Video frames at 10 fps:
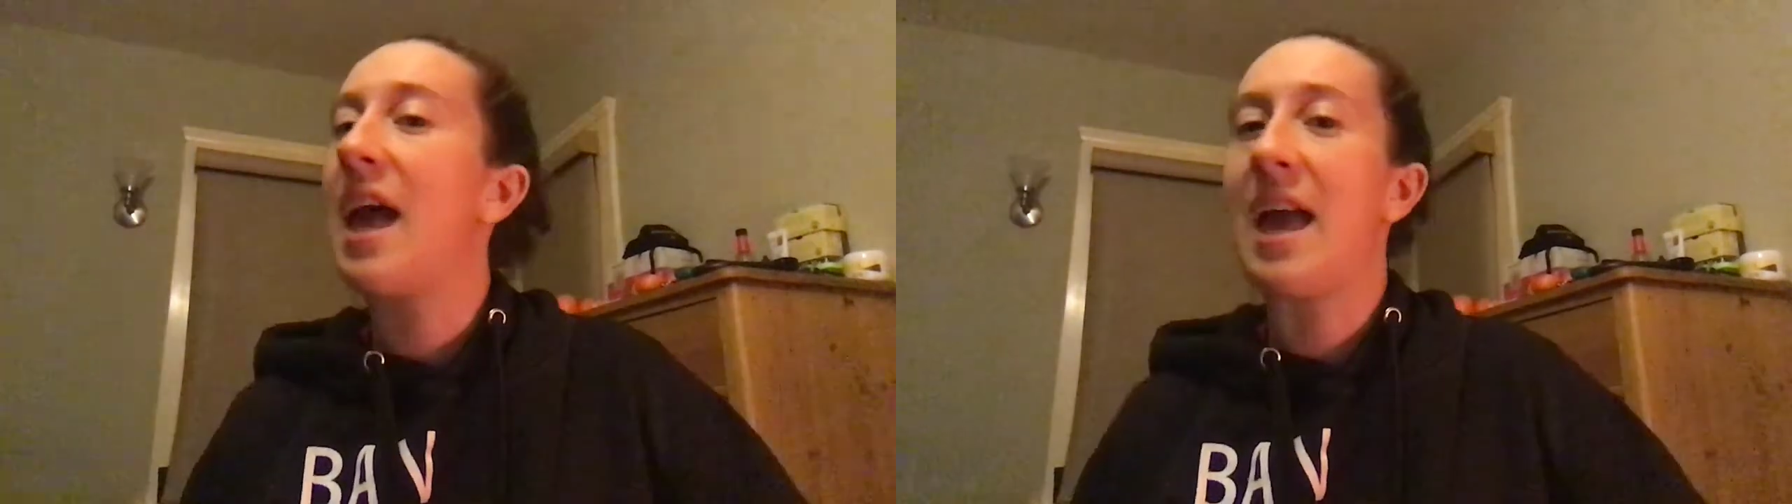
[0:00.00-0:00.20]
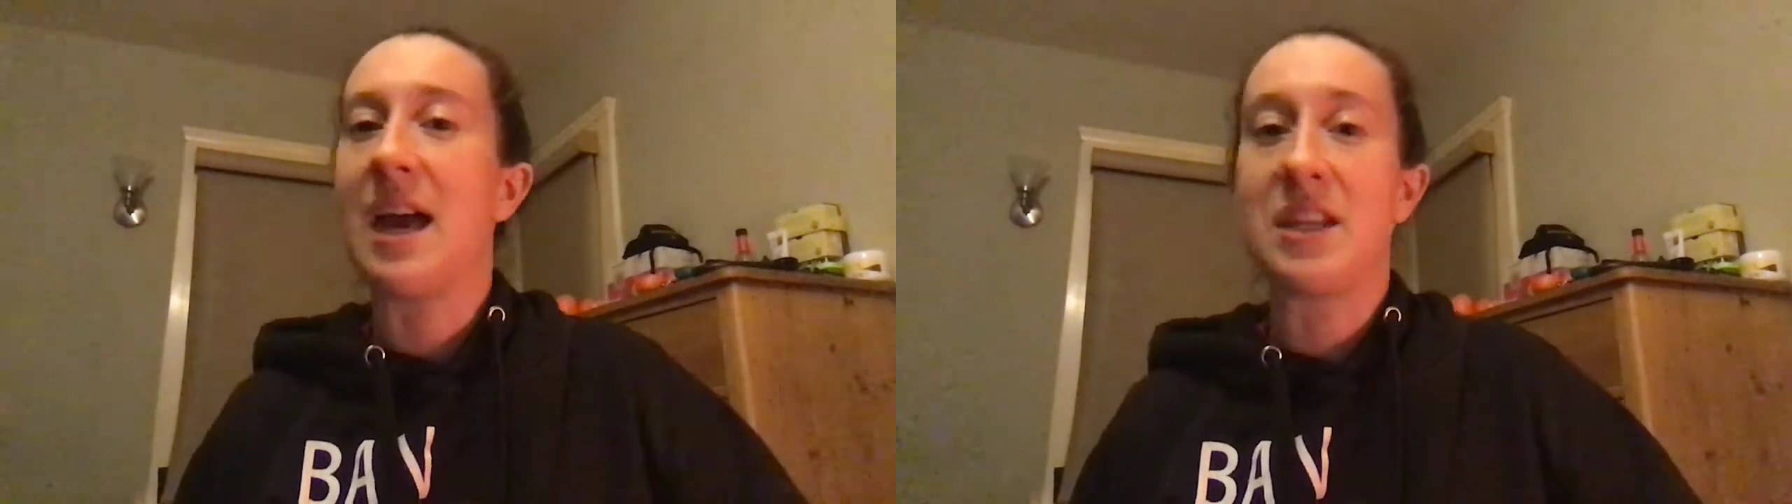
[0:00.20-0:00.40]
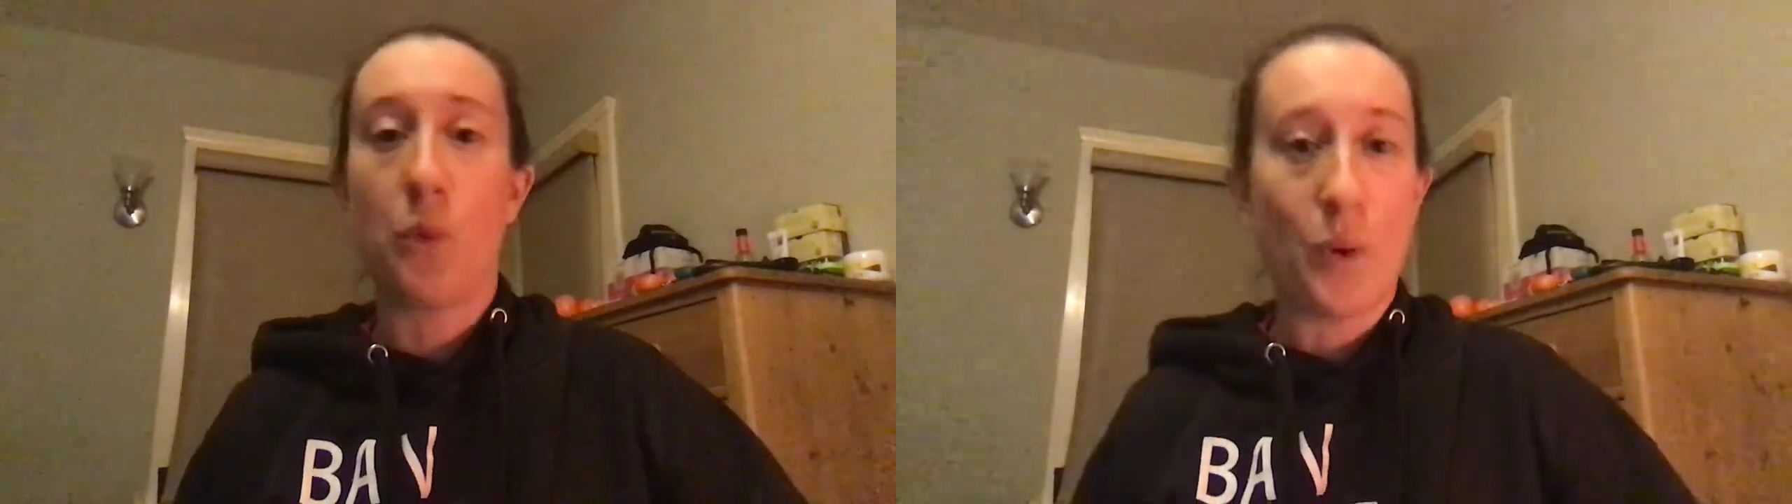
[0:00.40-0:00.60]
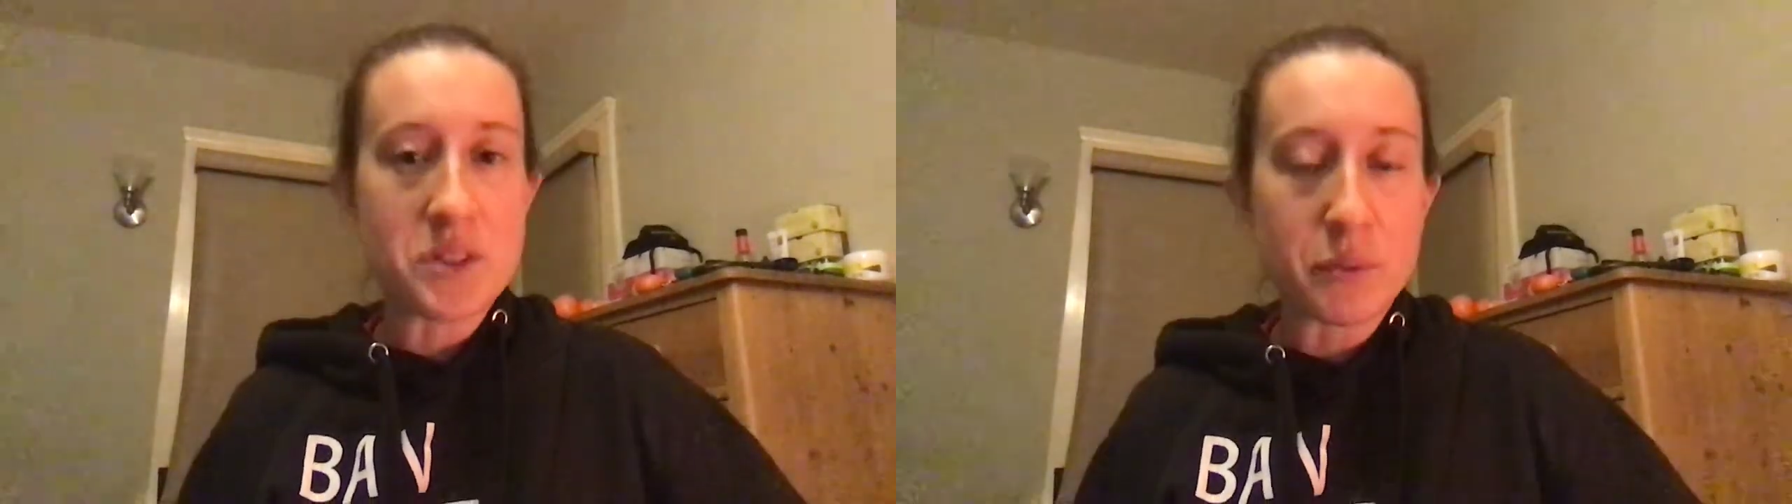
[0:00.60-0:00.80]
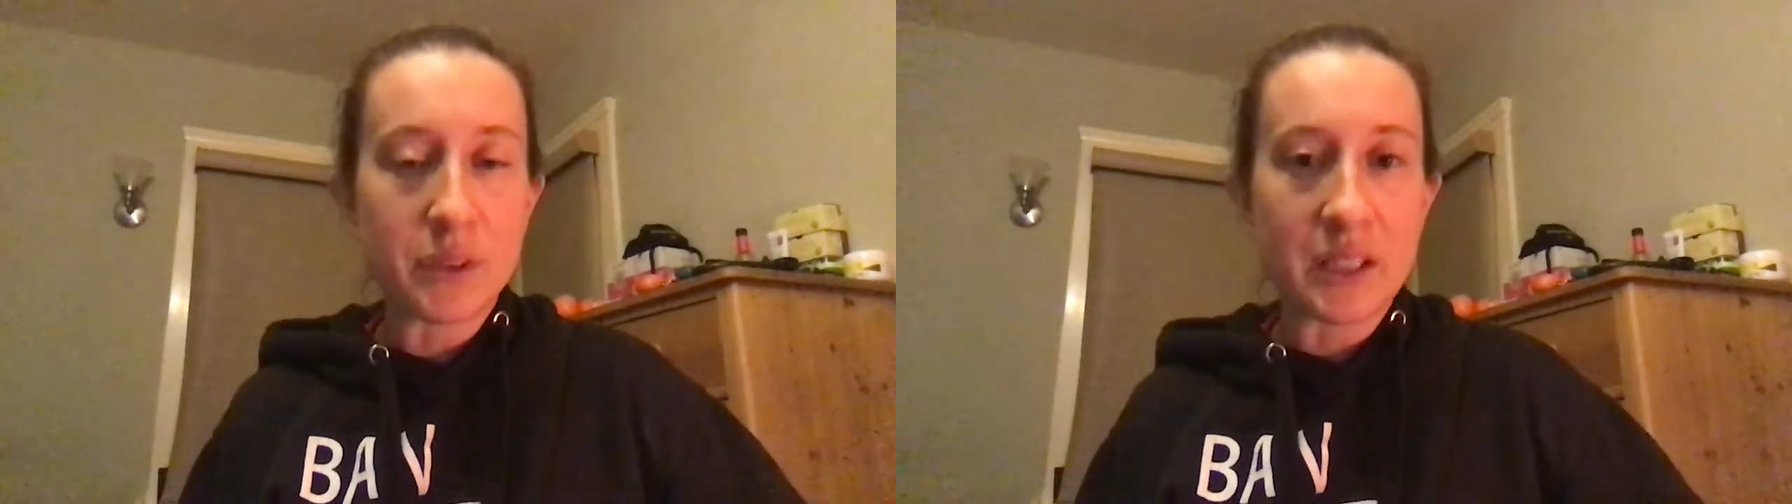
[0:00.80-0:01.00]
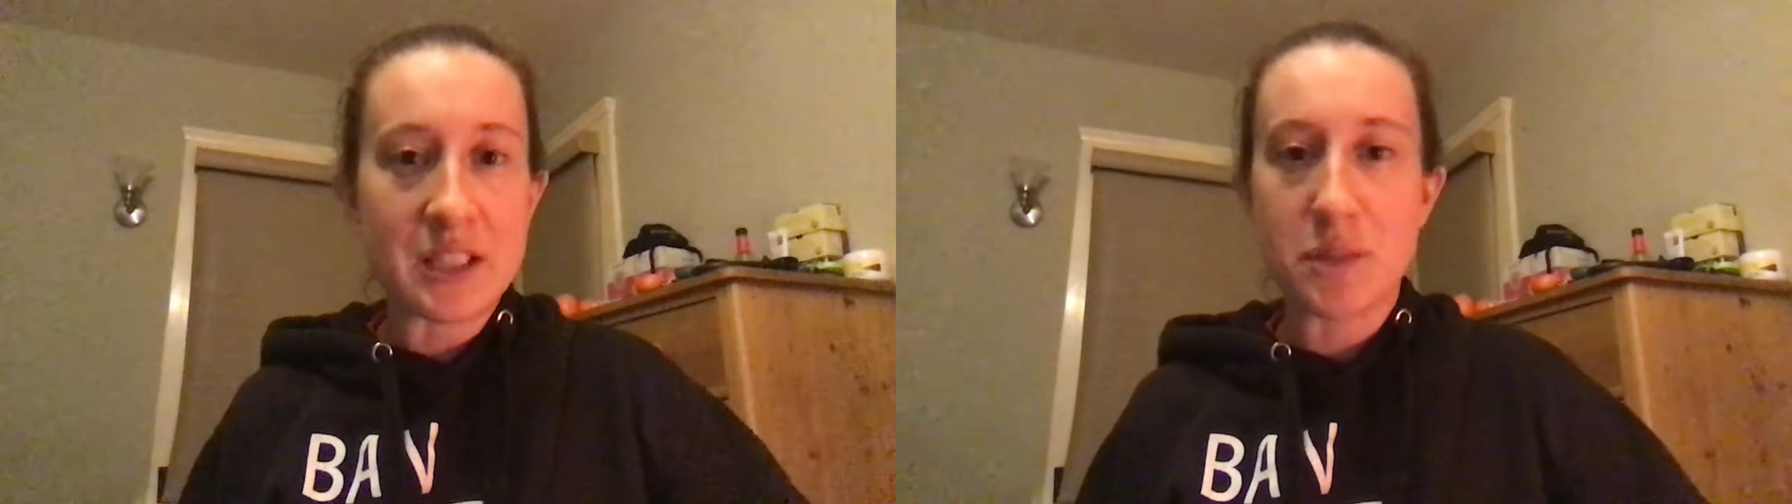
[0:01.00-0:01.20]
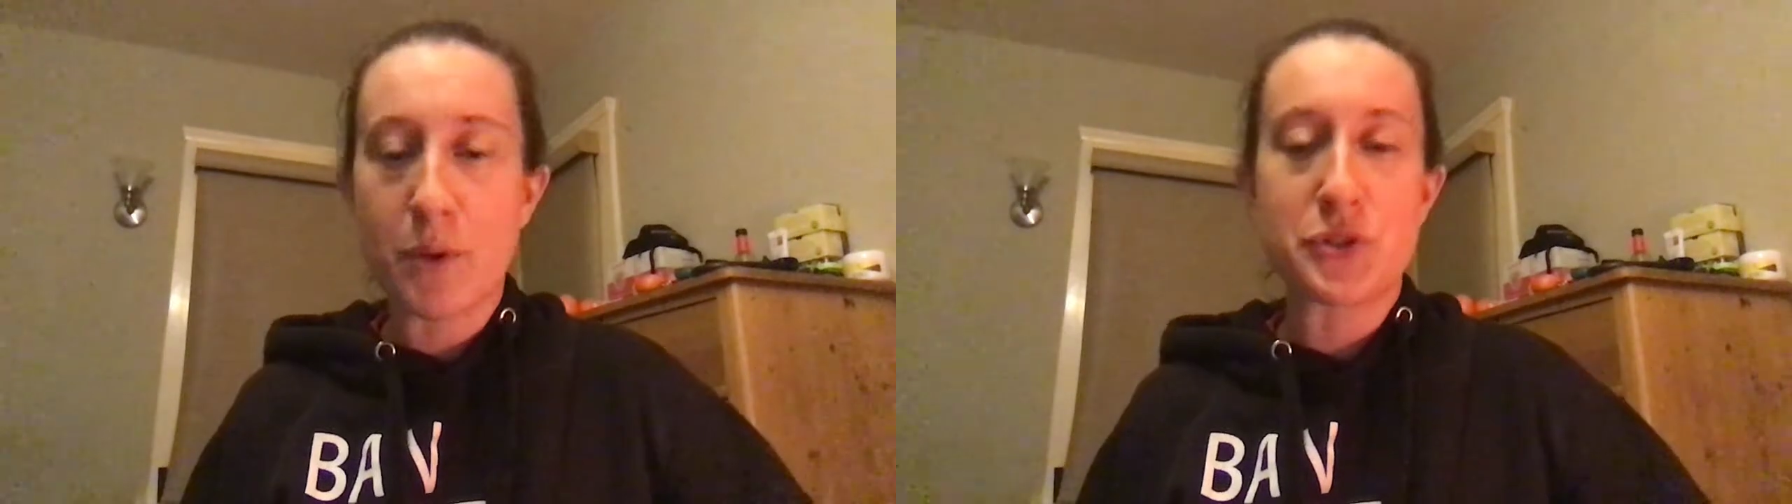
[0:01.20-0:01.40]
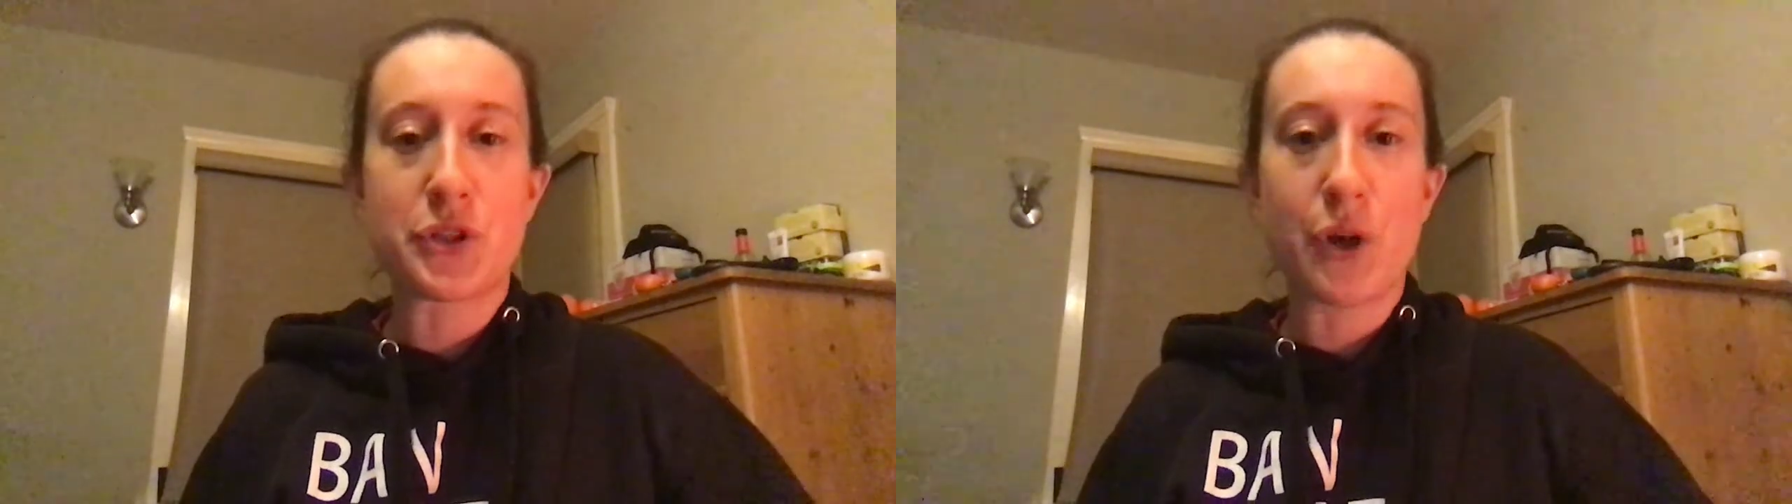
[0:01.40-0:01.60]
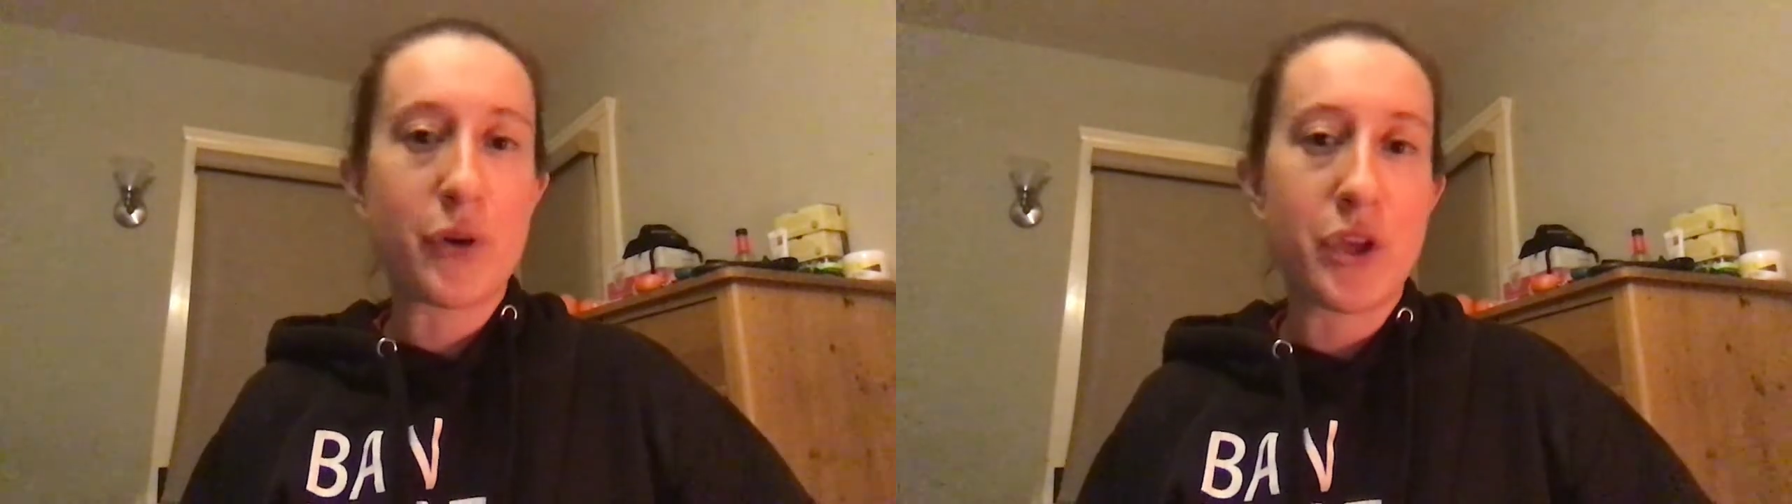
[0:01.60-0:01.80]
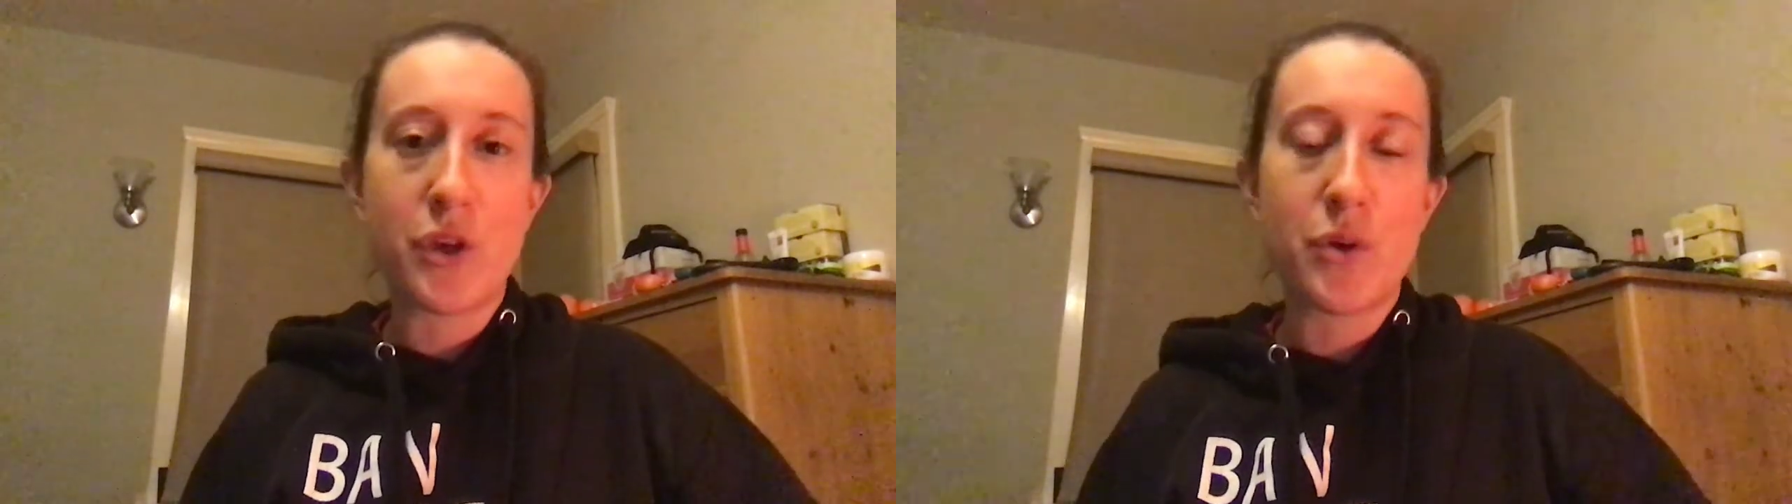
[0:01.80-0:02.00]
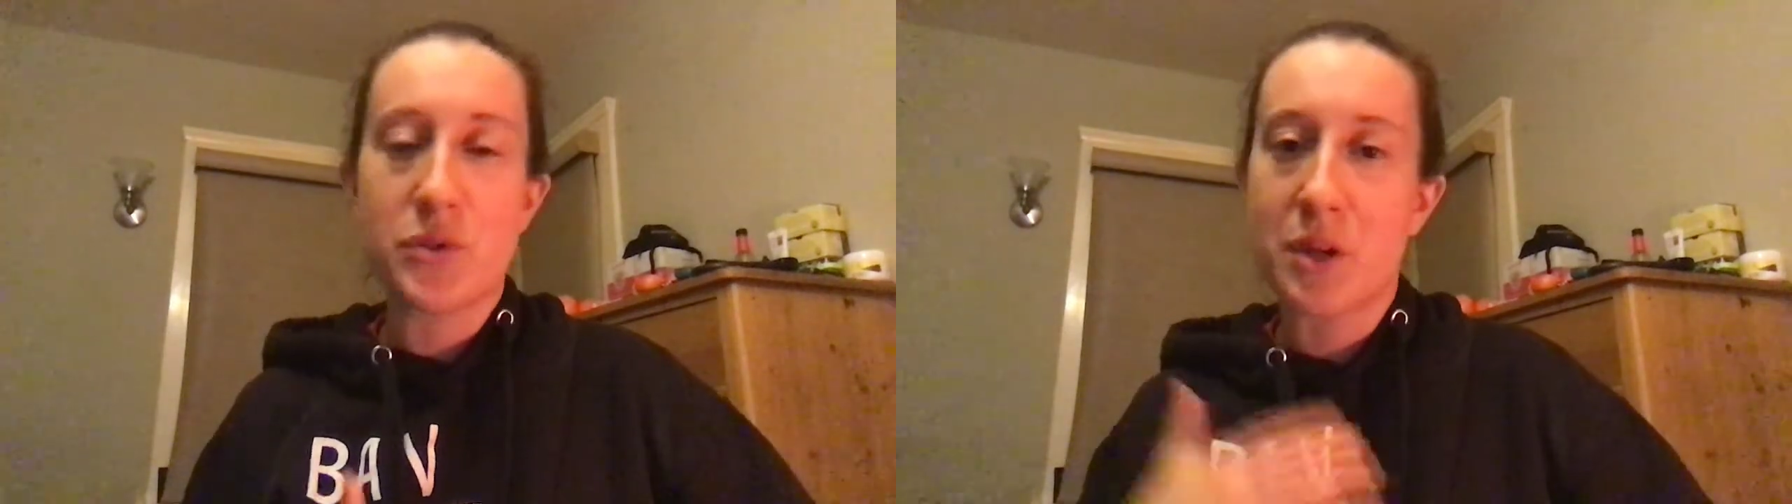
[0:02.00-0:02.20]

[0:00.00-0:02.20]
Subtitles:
and it wasn't really supposed to go to you,